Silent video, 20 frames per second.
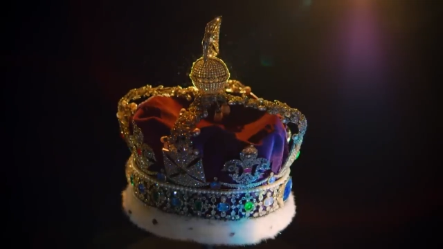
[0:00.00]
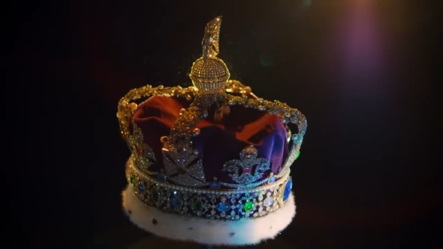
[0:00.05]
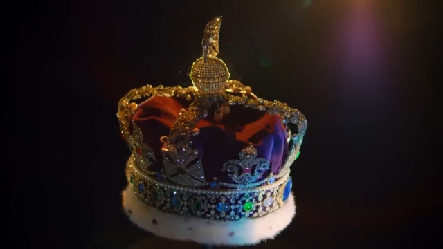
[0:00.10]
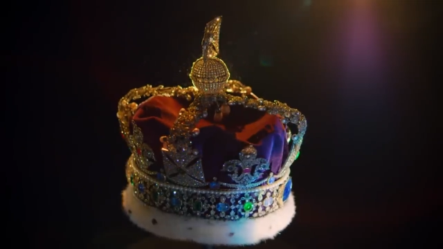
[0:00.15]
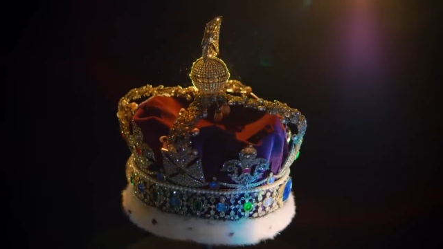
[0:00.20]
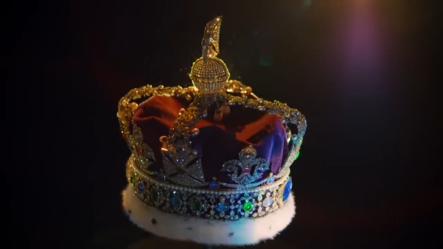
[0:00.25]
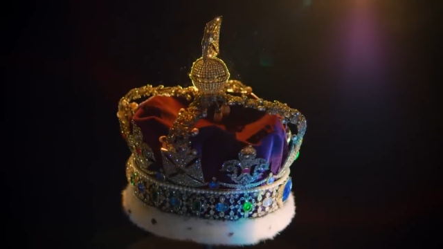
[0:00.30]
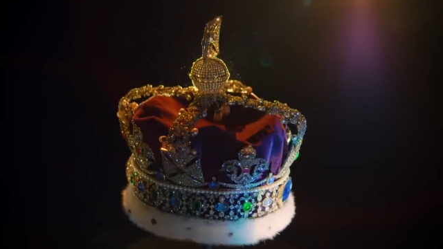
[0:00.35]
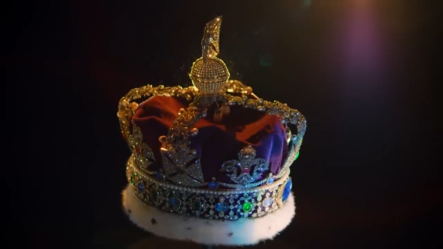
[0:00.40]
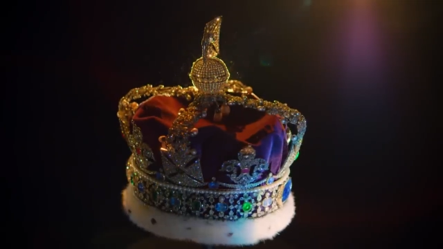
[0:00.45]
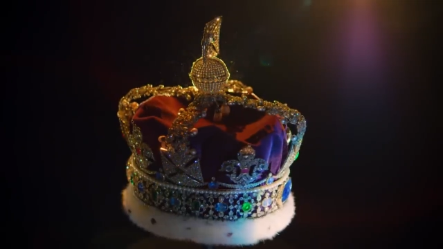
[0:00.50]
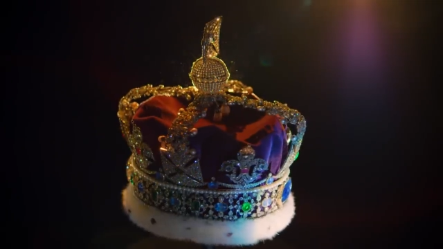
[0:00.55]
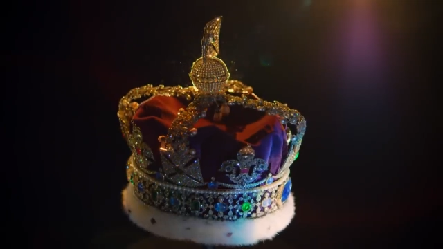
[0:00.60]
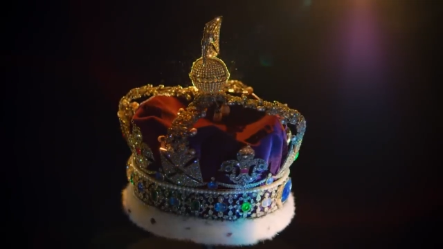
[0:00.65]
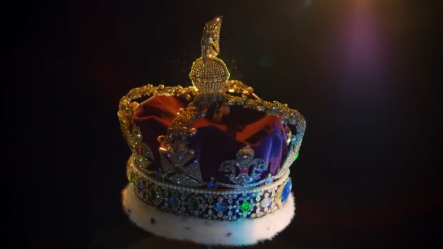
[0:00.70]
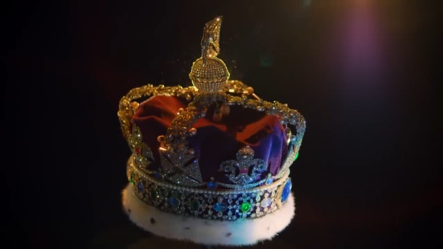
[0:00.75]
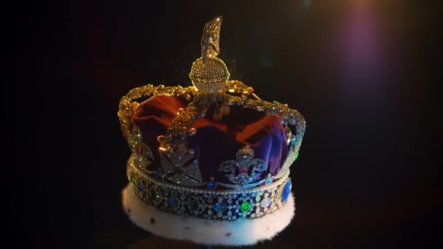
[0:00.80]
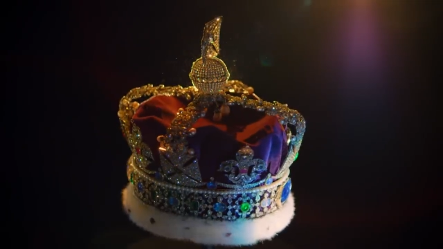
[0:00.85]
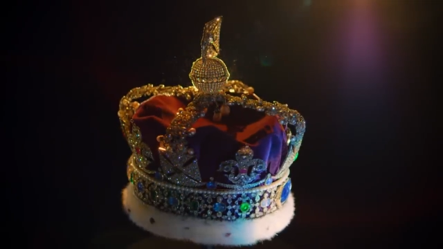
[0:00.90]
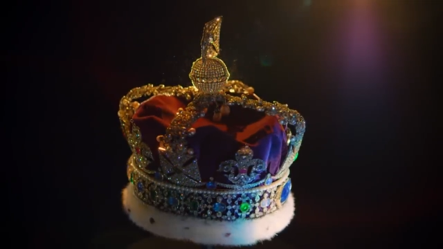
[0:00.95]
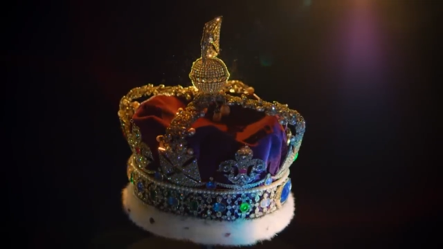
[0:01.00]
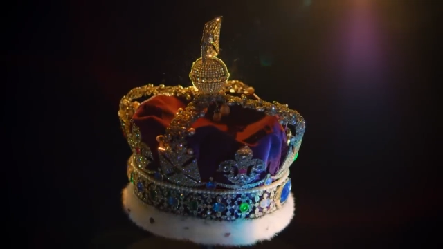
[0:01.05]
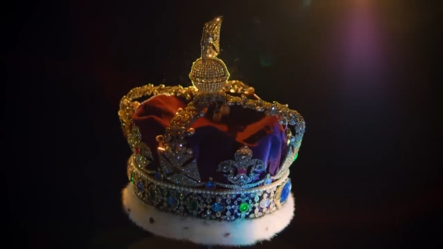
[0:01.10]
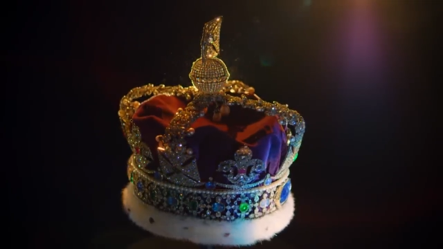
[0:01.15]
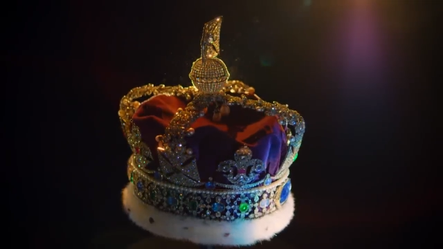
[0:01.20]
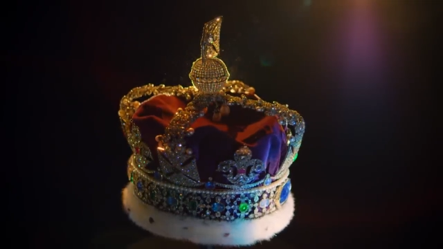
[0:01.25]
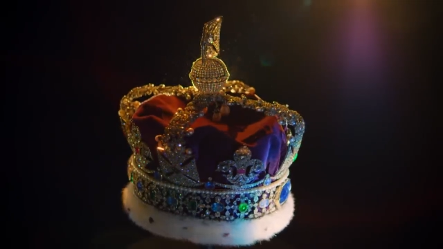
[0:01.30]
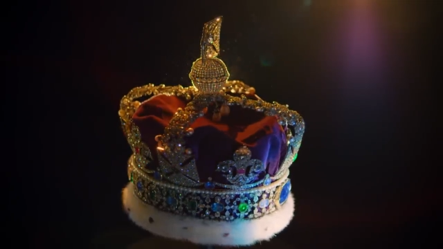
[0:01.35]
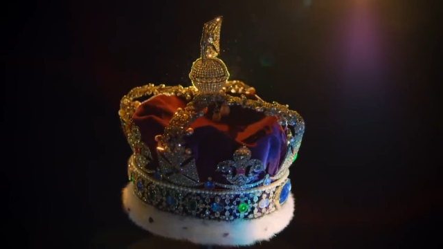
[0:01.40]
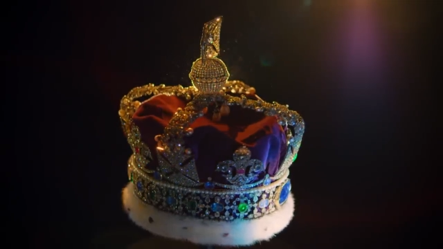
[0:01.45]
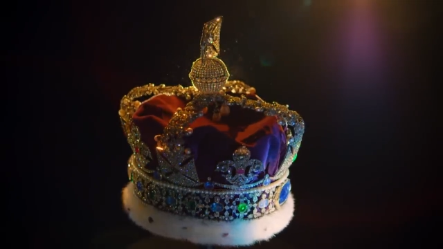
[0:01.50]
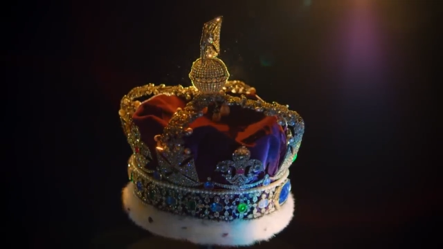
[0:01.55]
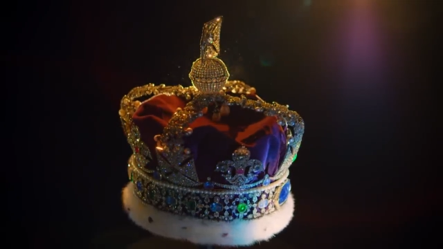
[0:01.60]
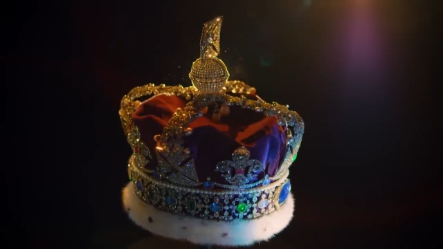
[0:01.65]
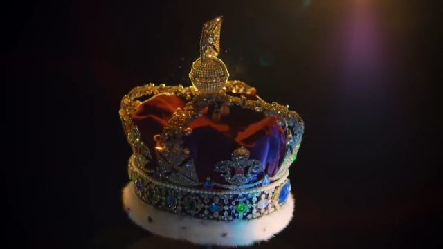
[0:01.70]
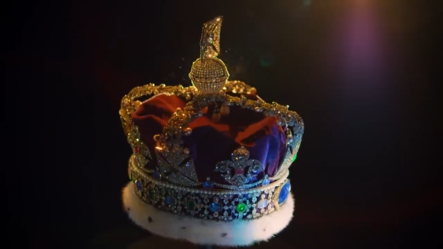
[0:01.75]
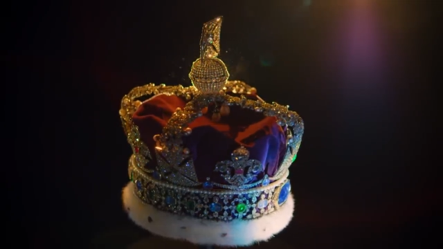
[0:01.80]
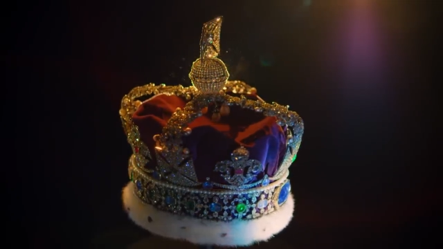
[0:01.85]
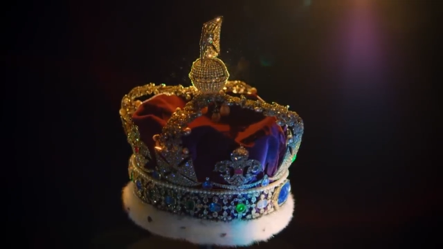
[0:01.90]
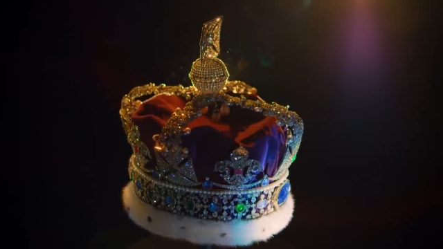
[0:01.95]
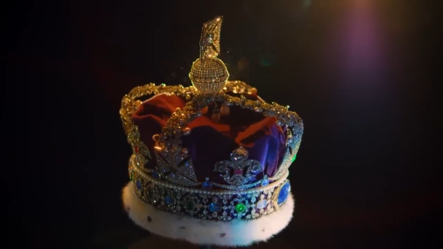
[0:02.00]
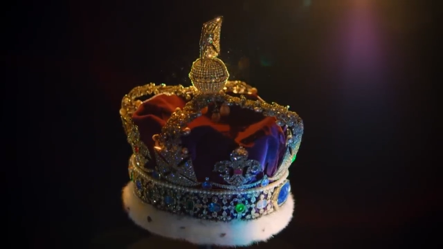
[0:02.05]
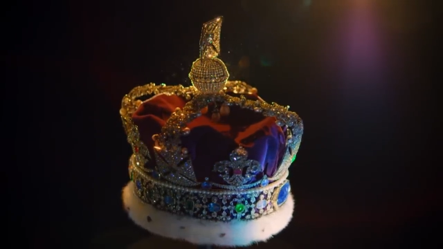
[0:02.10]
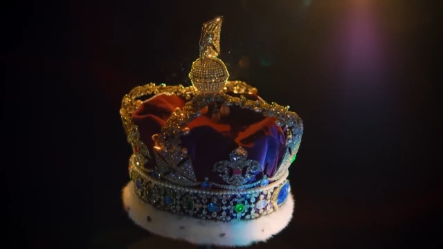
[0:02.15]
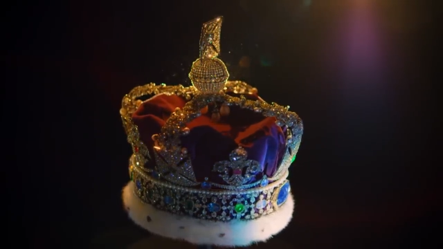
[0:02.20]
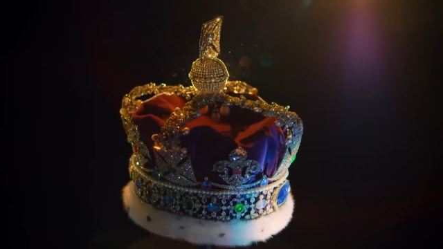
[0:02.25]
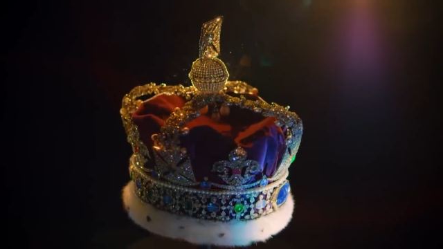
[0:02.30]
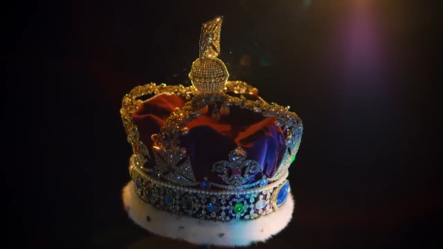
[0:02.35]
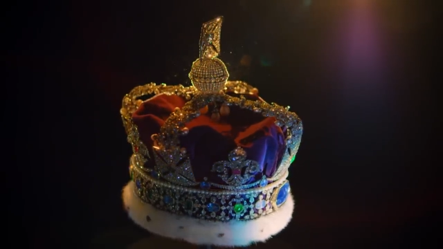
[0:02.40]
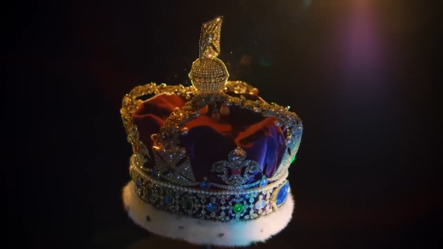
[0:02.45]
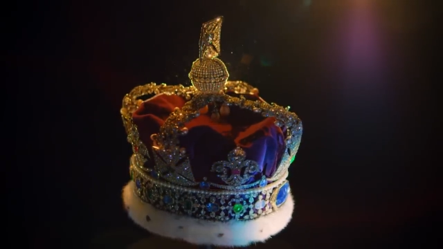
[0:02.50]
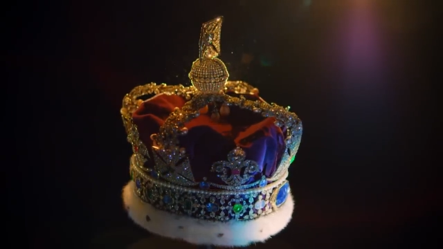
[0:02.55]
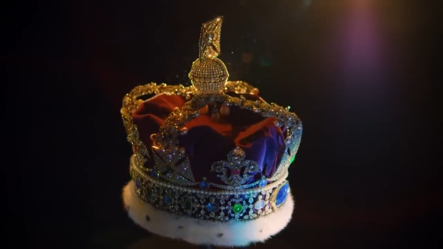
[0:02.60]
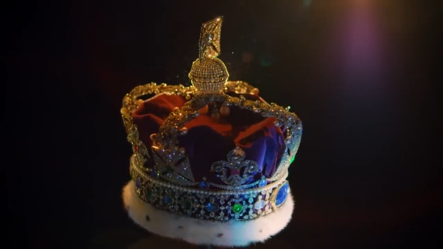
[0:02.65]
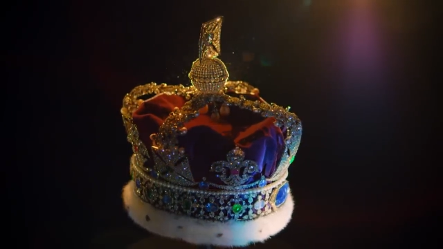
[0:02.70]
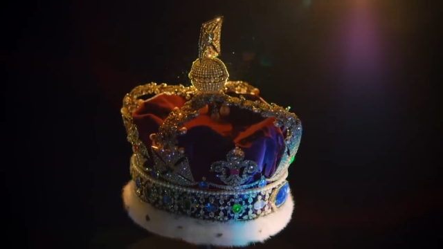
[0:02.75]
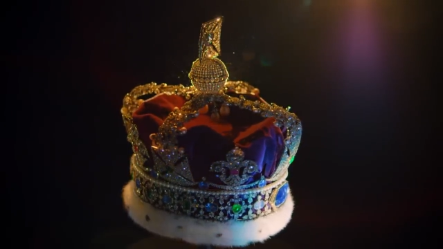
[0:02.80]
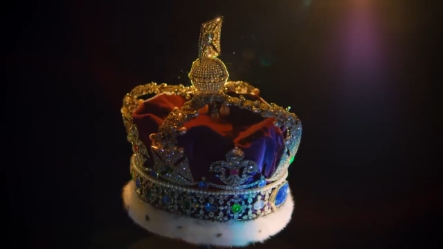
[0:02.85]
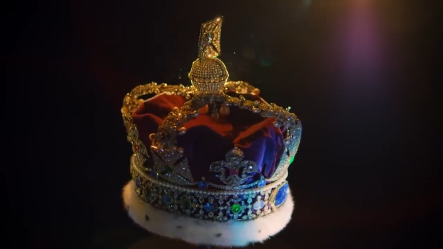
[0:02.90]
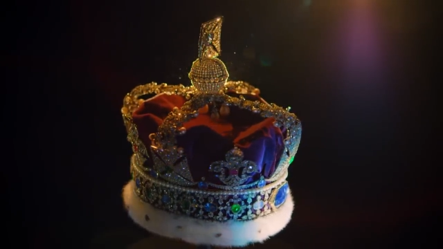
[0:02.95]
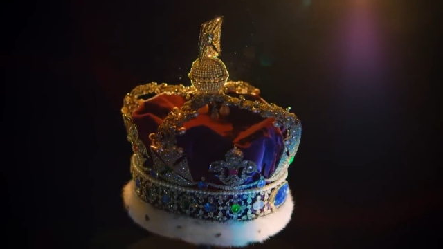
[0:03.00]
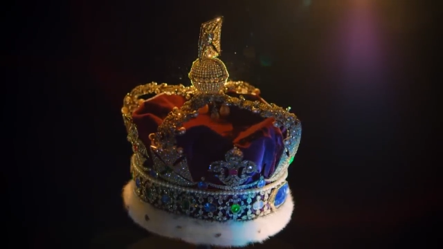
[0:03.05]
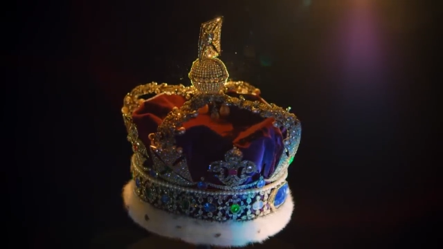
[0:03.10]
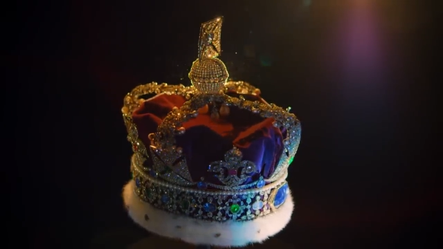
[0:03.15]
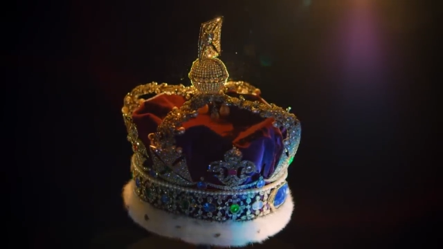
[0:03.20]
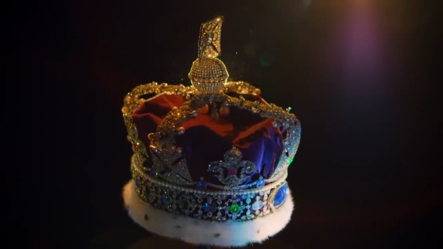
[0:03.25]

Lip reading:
(no speaker visible)